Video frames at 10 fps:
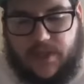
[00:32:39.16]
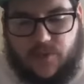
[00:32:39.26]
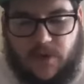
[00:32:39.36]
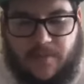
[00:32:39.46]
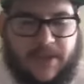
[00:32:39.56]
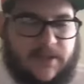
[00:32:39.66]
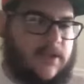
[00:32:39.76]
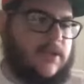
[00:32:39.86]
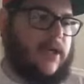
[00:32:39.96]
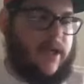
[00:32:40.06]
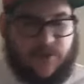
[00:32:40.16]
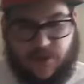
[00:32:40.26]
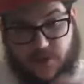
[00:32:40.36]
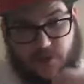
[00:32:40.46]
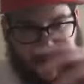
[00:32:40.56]
one of my things I have
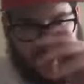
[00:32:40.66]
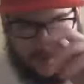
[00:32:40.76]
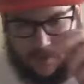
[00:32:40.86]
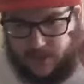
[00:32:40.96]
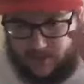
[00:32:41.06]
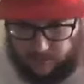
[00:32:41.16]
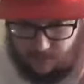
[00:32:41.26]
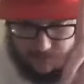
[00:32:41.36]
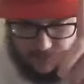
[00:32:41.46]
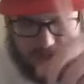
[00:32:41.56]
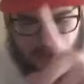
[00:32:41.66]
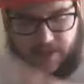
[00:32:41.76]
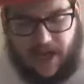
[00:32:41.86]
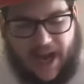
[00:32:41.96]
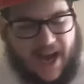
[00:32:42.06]
too is rings with
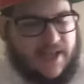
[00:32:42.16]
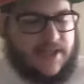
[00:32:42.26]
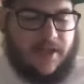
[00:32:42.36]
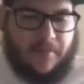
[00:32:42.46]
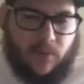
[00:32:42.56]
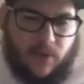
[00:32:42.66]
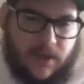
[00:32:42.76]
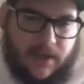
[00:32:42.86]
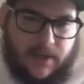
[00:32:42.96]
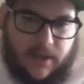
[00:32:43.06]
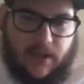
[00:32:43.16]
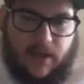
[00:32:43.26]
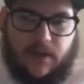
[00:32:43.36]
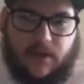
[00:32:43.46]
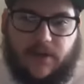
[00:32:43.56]
the I as a number one. And,
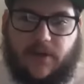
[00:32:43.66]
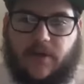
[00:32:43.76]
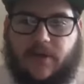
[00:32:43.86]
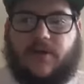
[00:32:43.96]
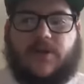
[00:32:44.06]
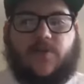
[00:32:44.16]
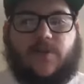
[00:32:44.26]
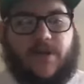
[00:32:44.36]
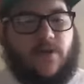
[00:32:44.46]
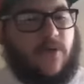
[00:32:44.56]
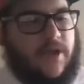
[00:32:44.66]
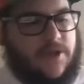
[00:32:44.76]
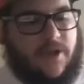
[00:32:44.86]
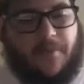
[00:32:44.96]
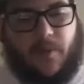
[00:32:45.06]
because when you get rings,
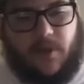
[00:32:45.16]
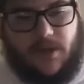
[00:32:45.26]
you're number one.